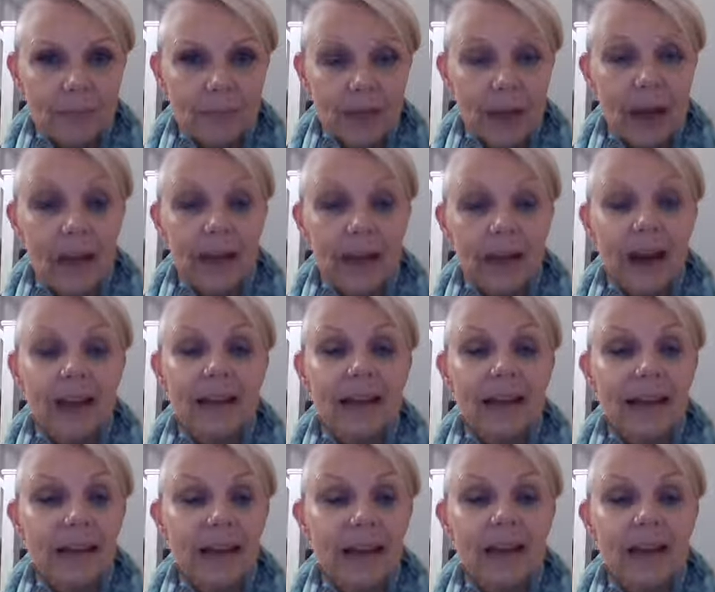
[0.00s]

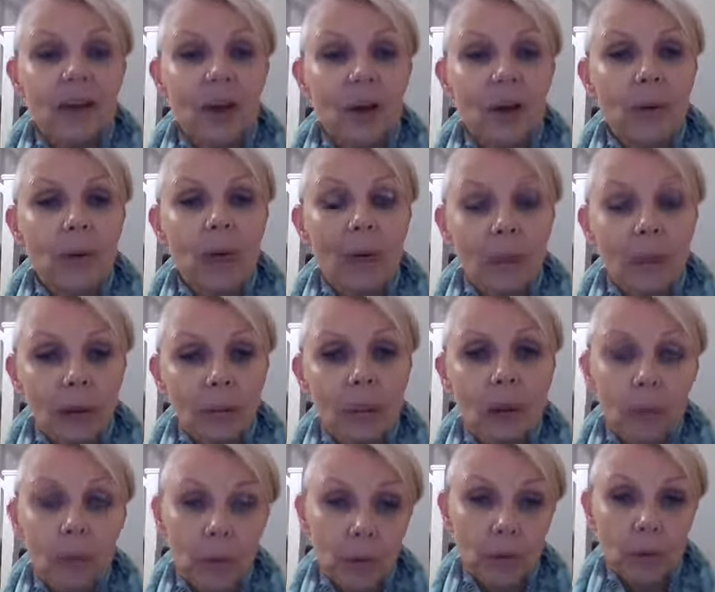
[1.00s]
And you know, in the
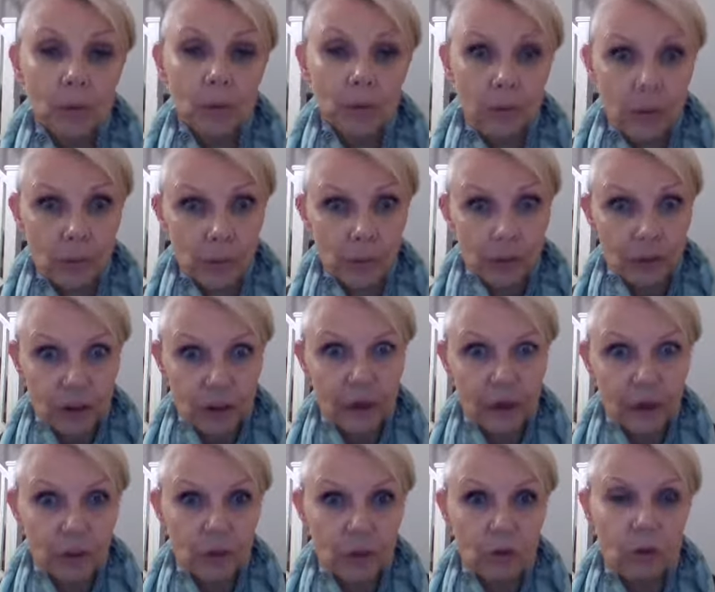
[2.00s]
moment where you're trying to rush
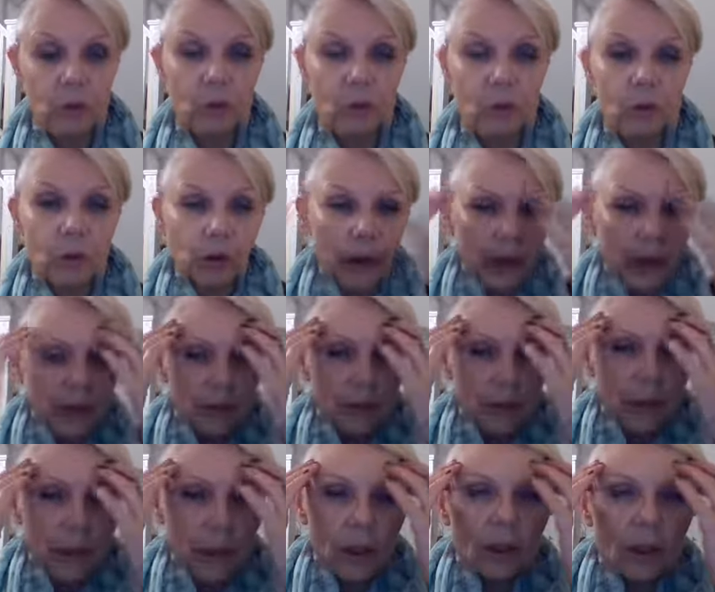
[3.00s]
out the door and you're
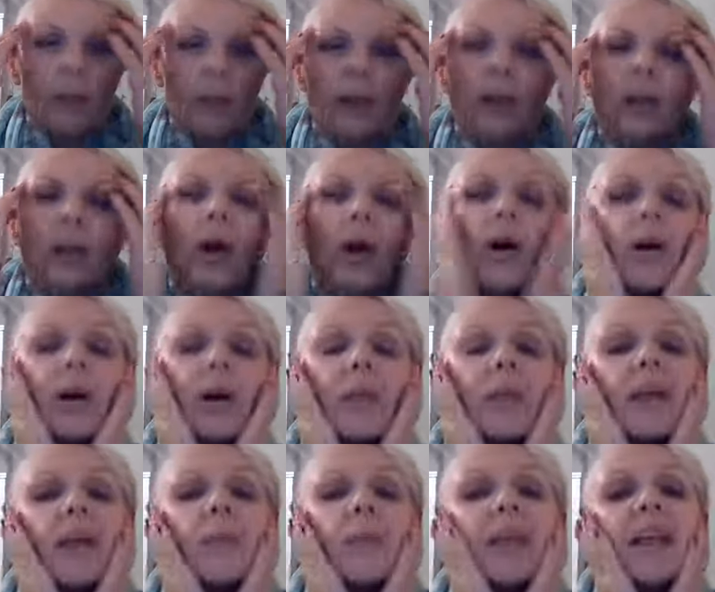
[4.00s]
thinking, oh my God, I'm
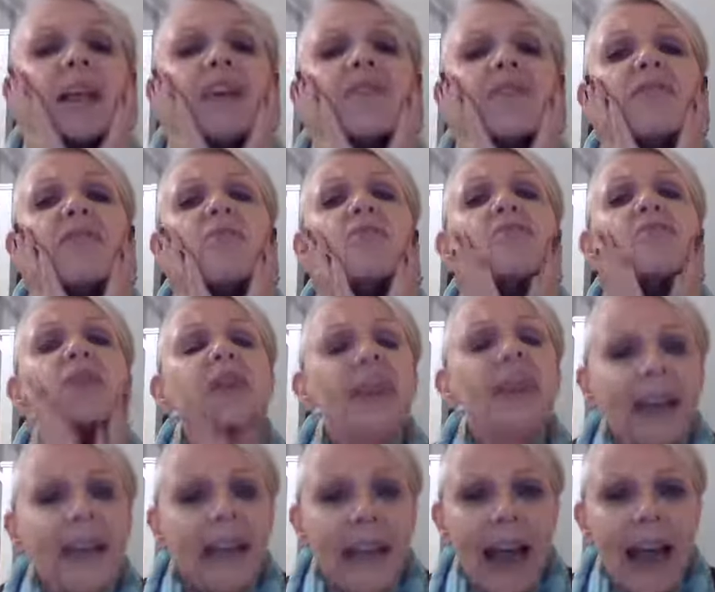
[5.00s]
going to be late for
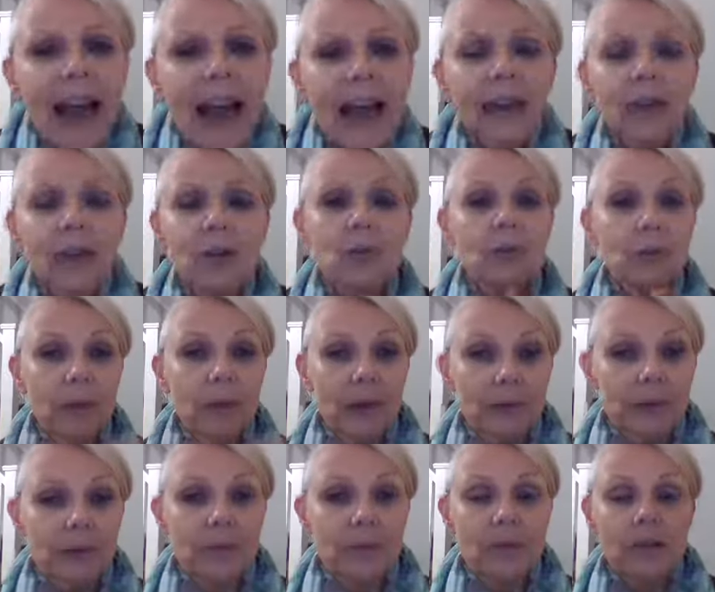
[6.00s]
work again and all the
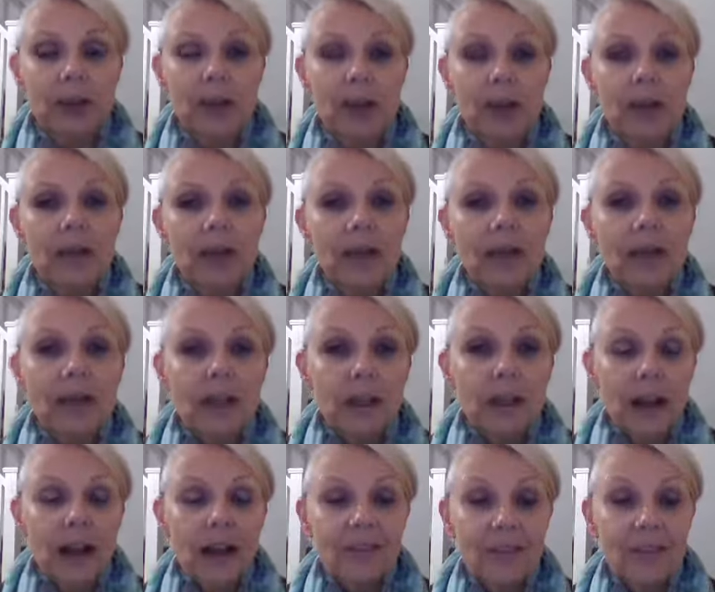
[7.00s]
rest of it,
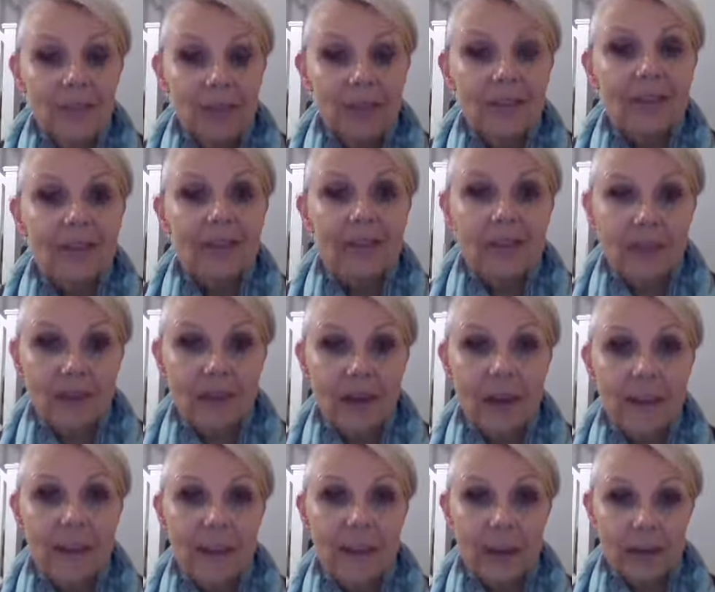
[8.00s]
that's easier
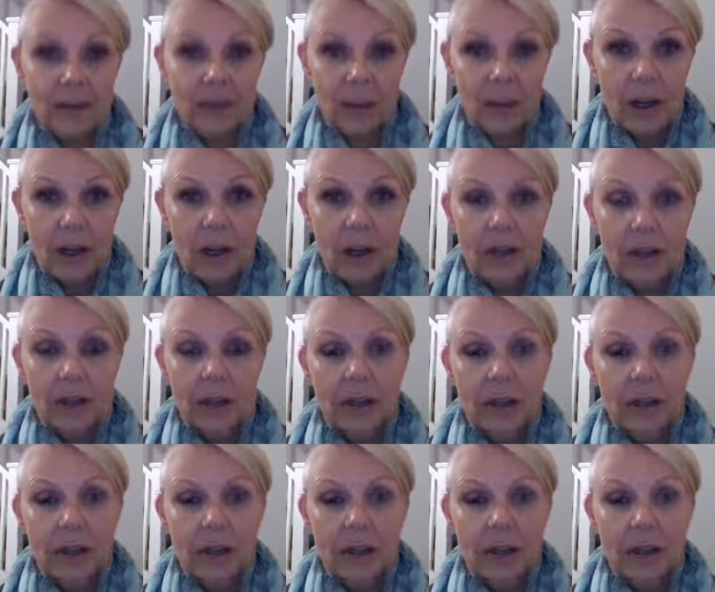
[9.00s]
said than done.